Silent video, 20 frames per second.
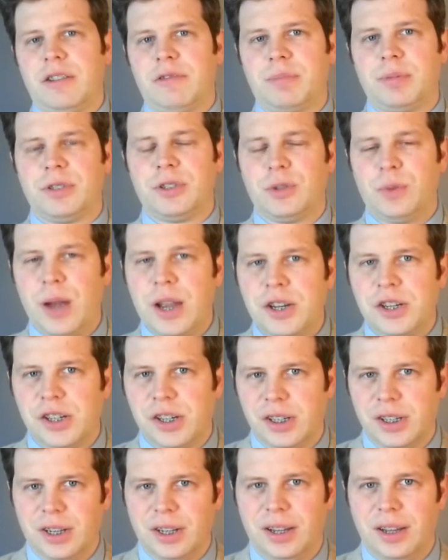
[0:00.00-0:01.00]
of
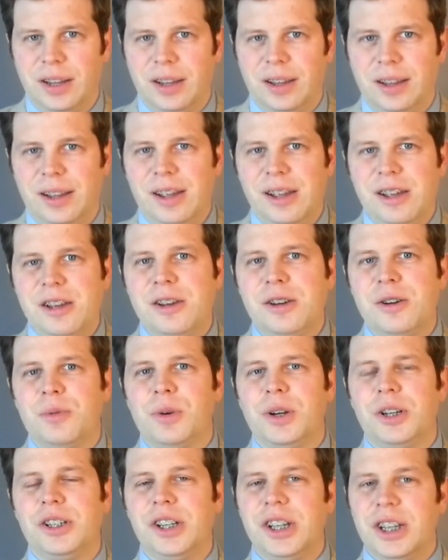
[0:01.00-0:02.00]
persuasion,
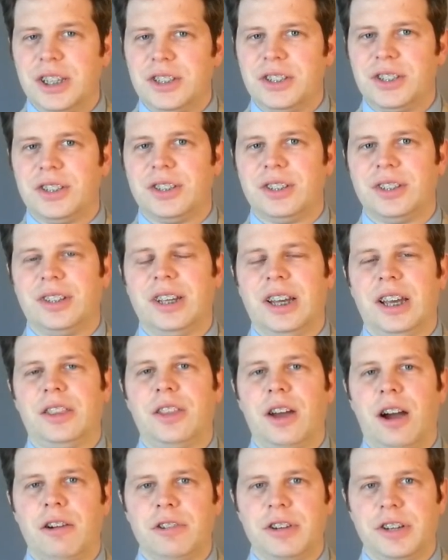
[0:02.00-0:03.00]
which is
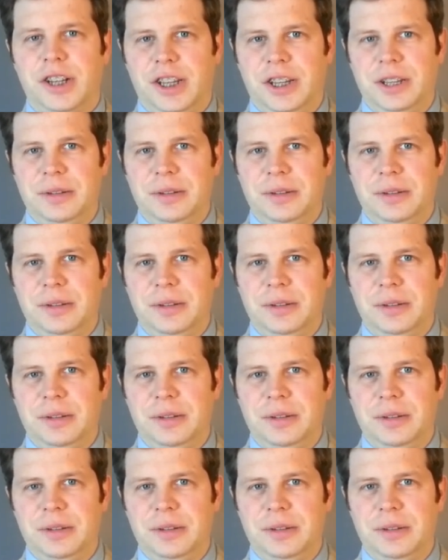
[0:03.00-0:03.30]
authority.